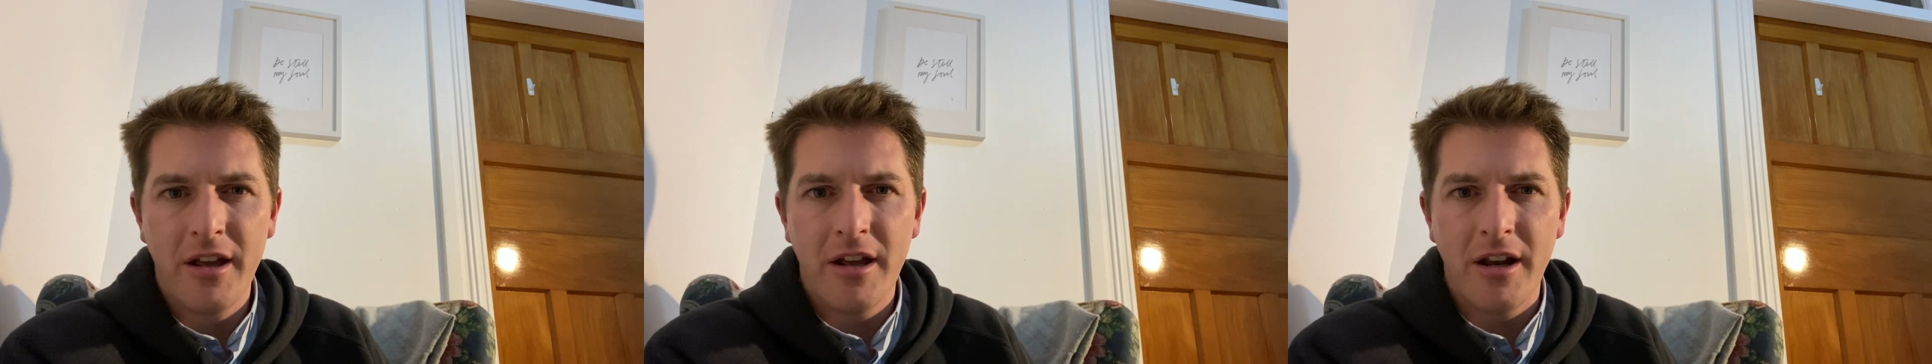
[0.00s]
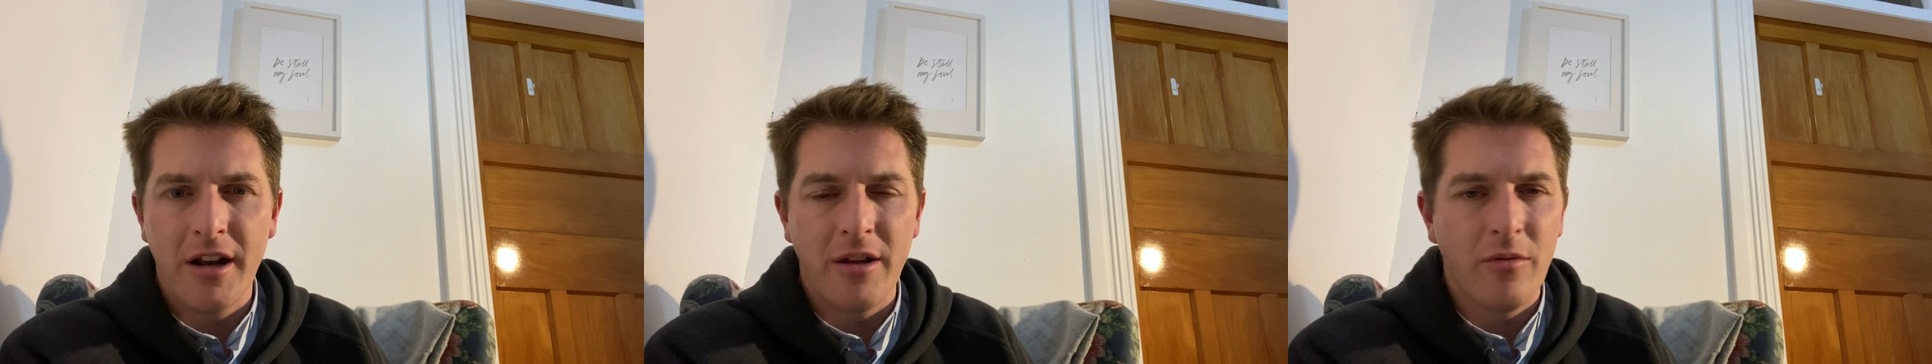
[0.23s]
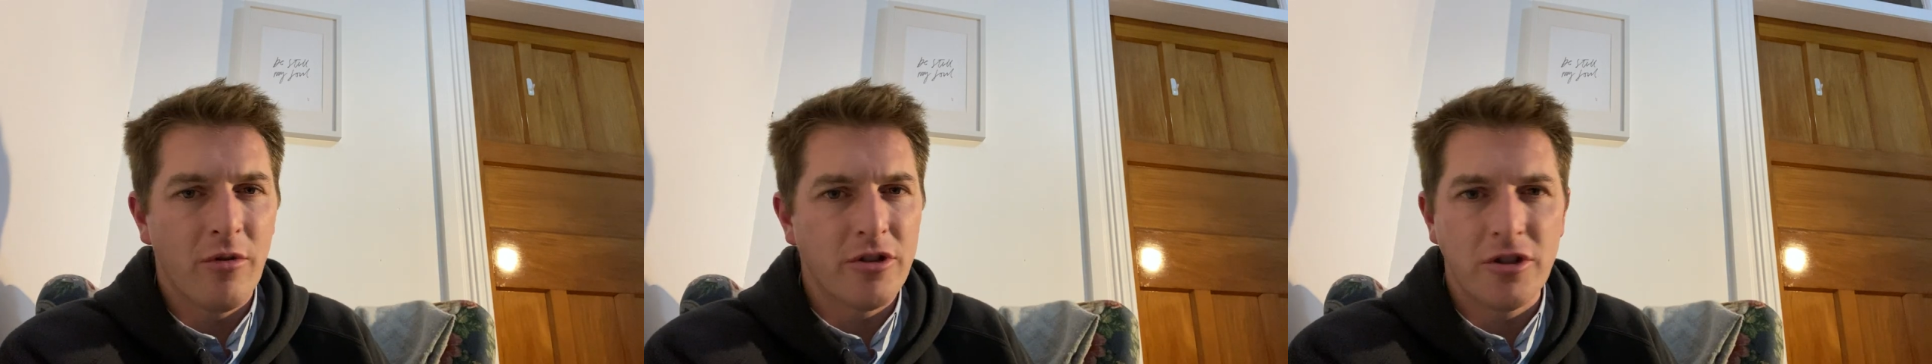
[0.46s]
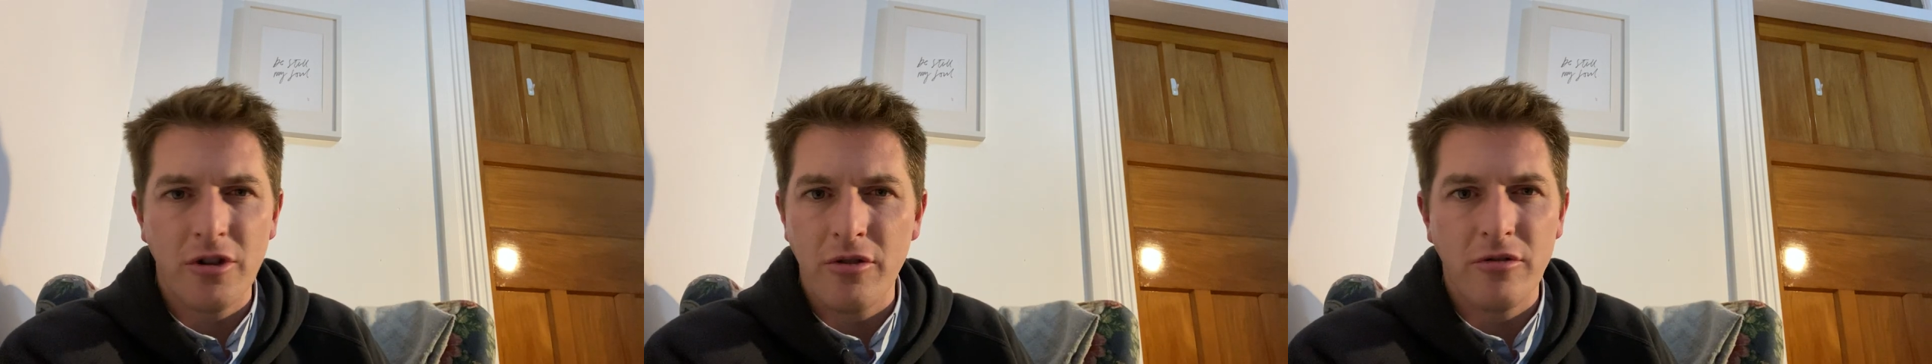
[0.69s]
And he
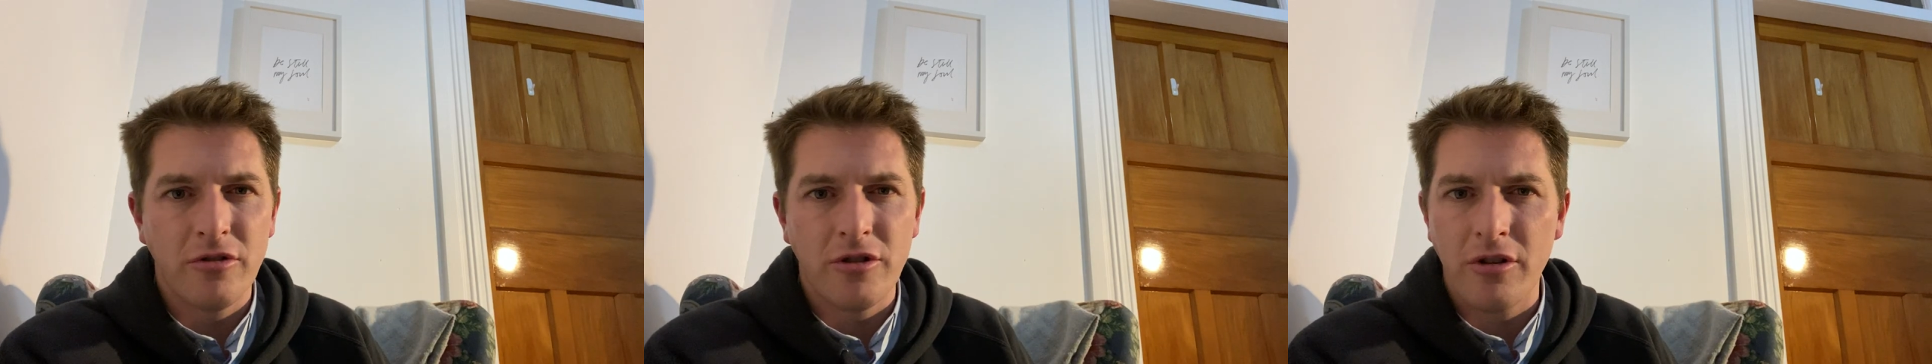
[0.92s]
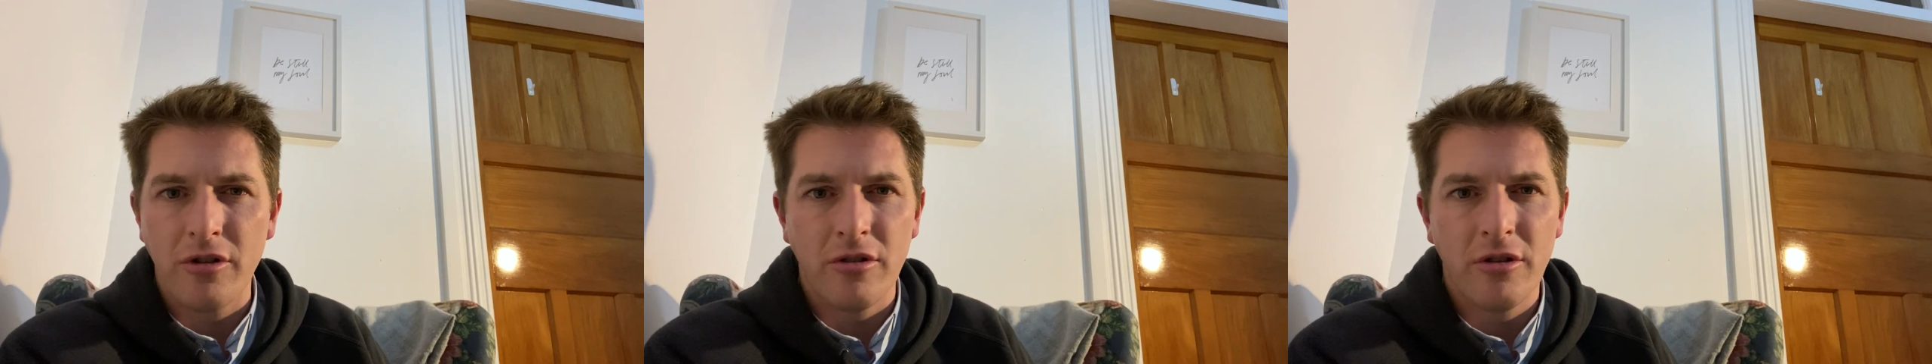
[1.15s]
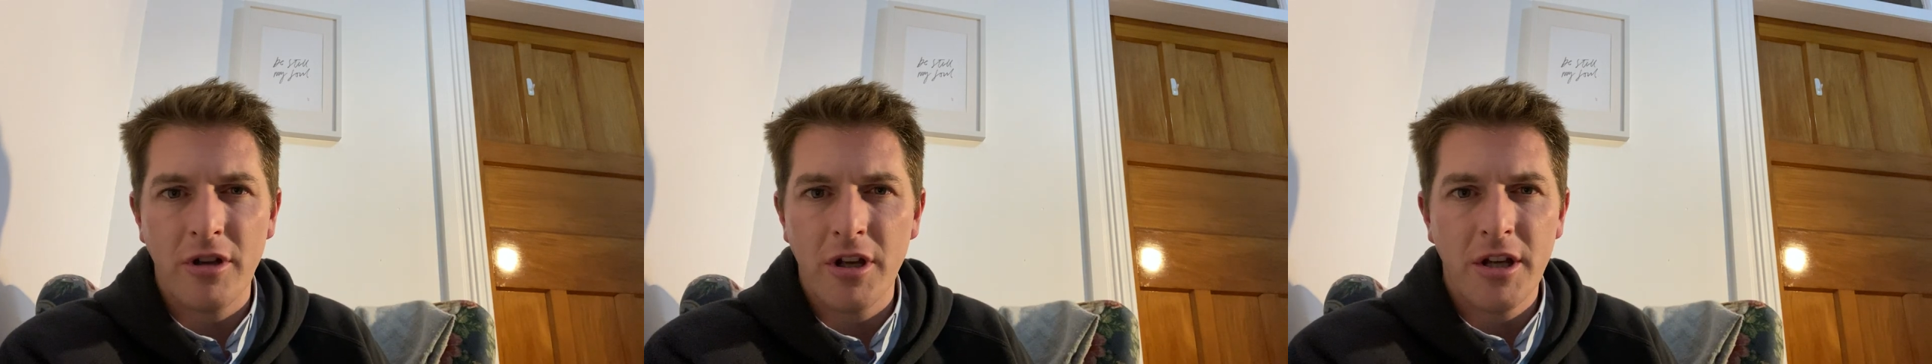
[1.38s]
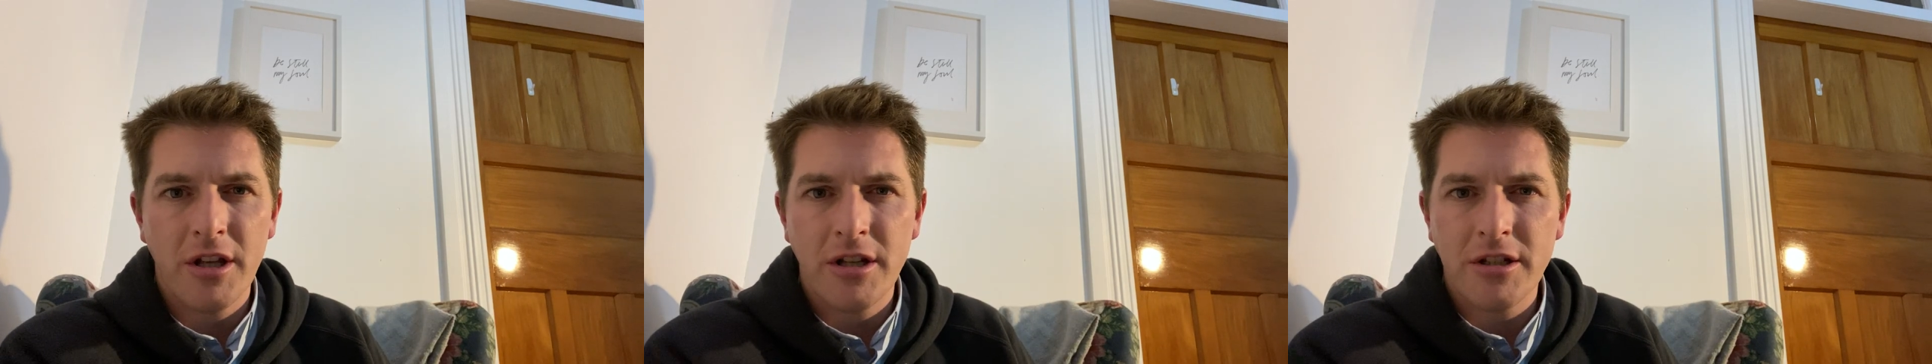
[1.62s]
wants you to
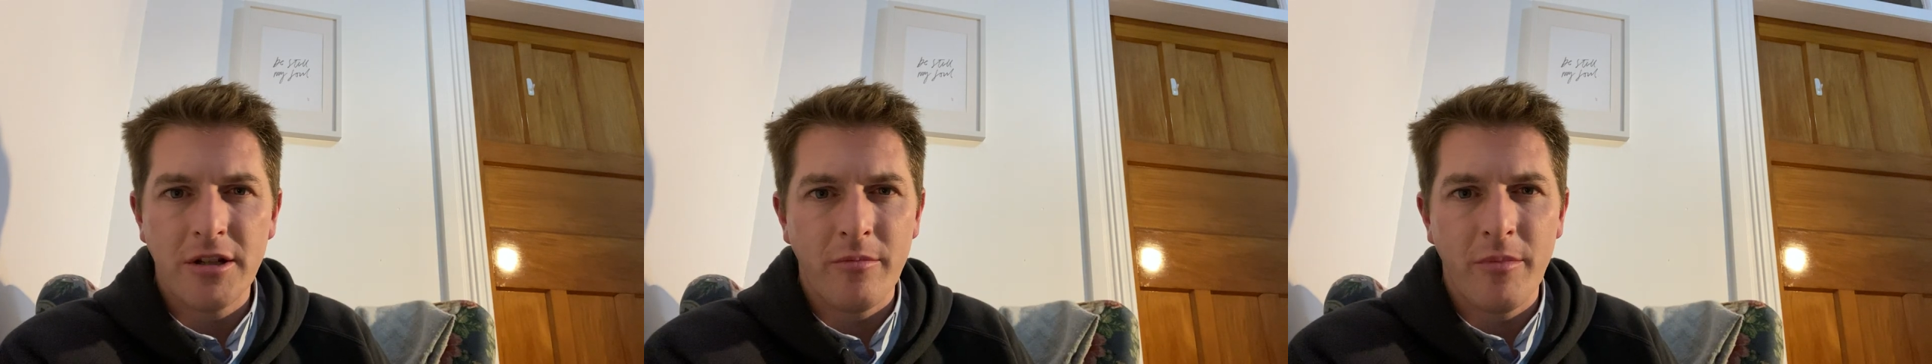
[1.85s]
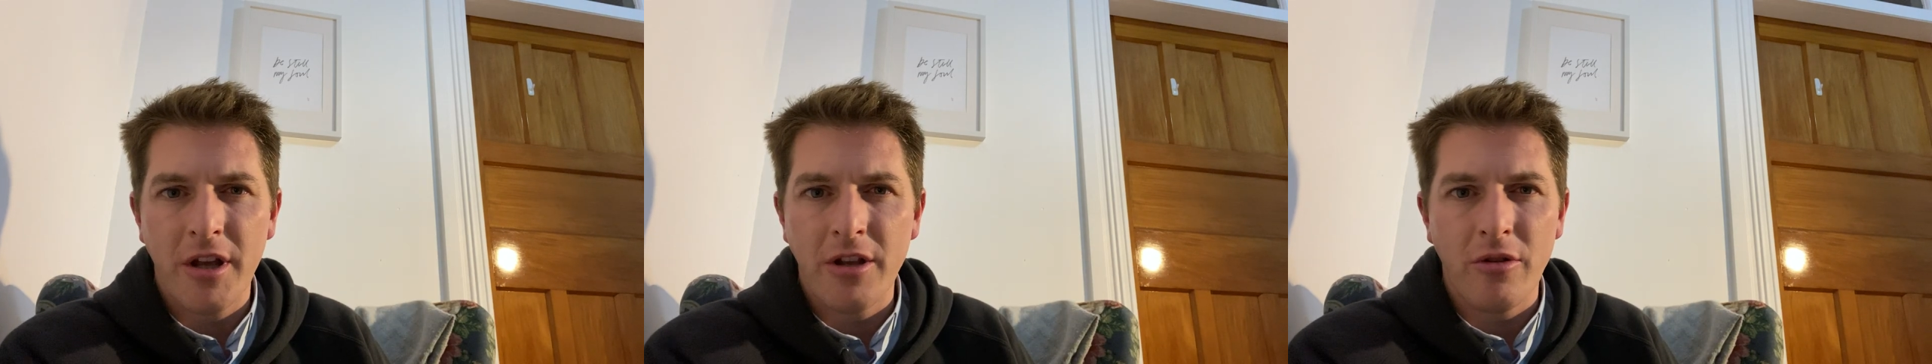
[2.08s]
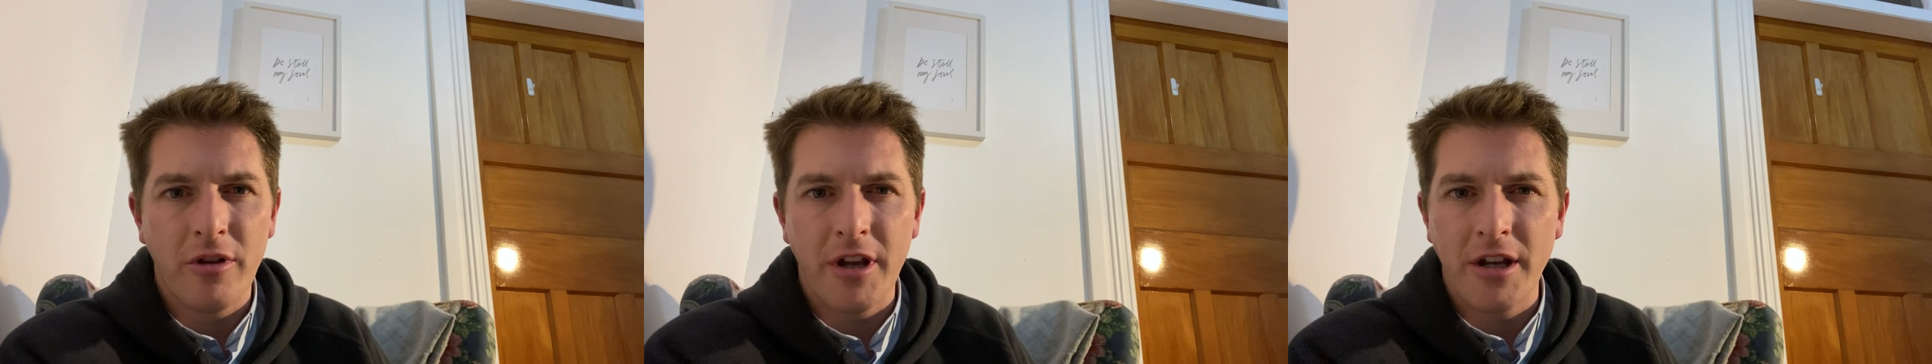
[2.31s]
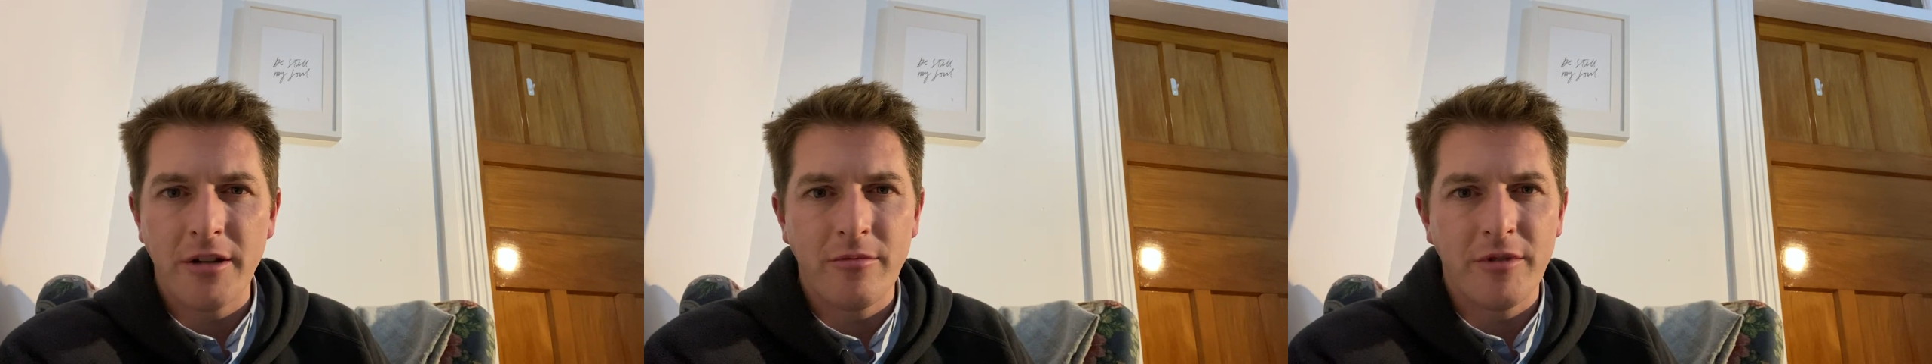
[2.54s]
submit your
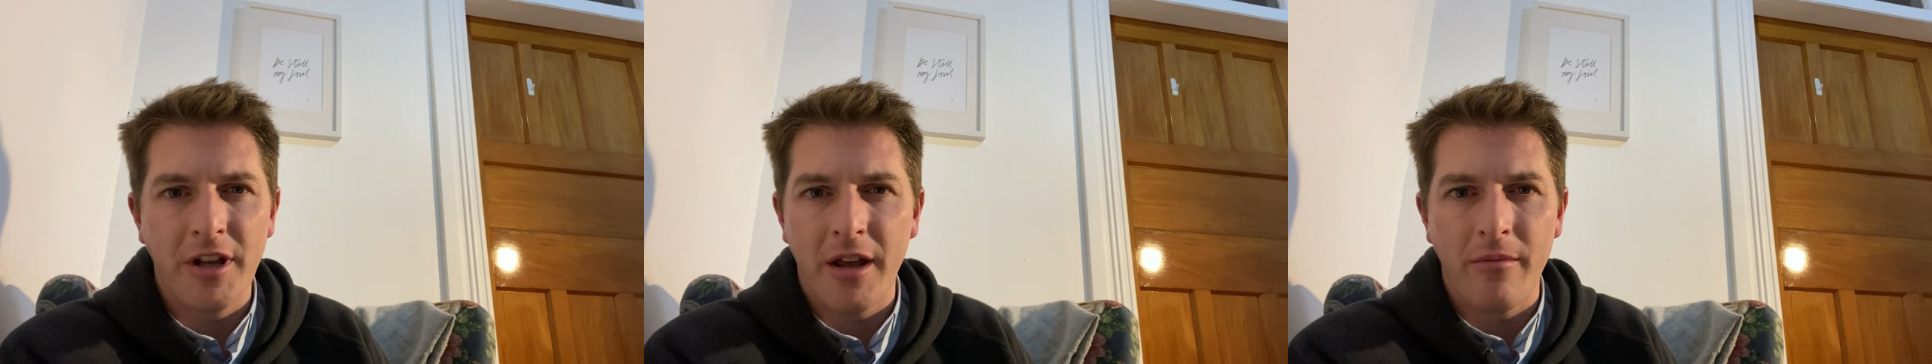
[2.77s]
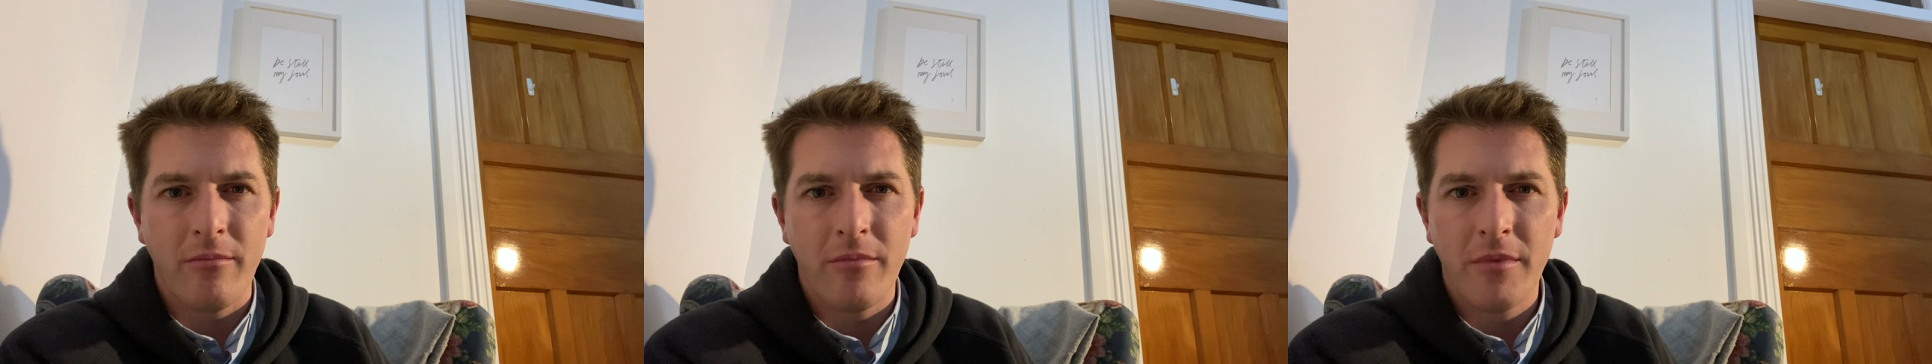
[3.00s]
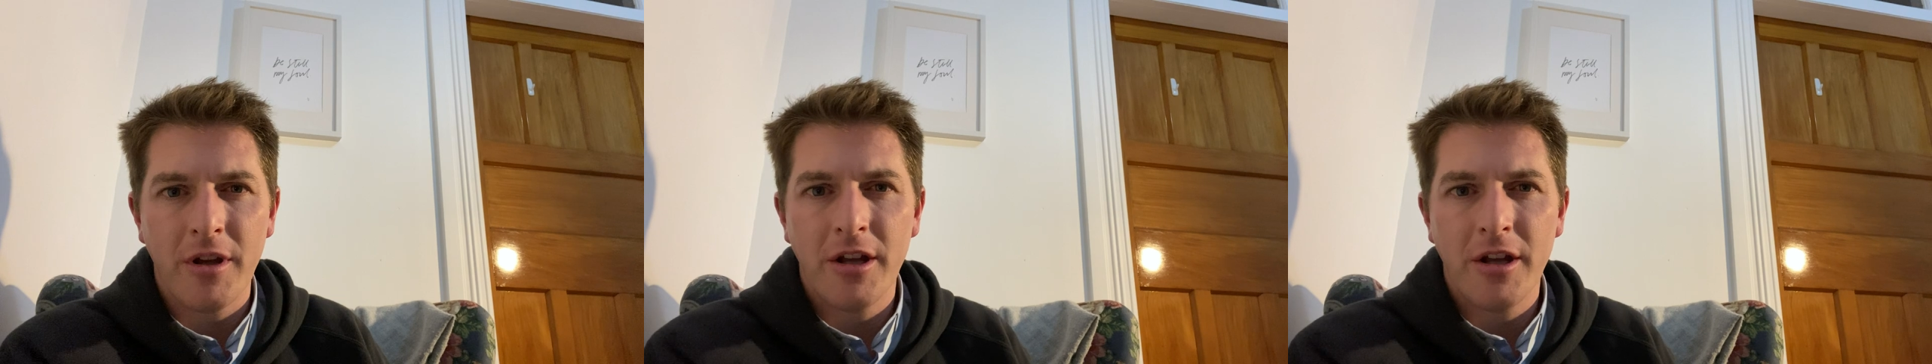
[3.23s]
kingdom to him,